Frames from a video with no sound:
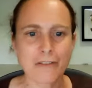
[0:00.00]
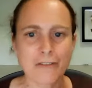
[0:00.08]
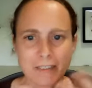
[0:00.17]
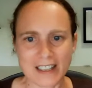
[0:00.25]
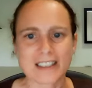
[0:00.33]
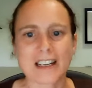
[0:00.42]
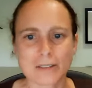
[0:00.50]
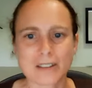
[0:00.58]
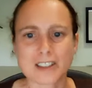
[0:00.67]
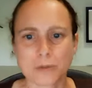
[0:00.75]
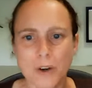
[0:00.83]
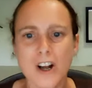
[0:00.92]
and find out
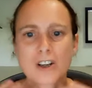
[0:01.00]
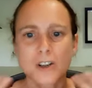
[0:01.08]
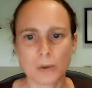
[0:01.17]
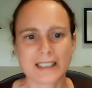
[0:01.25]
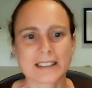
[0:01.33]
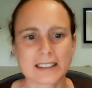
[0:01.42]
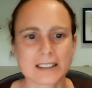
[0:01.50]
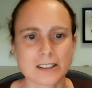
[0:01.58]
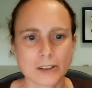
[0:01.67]
what's wrong quickly.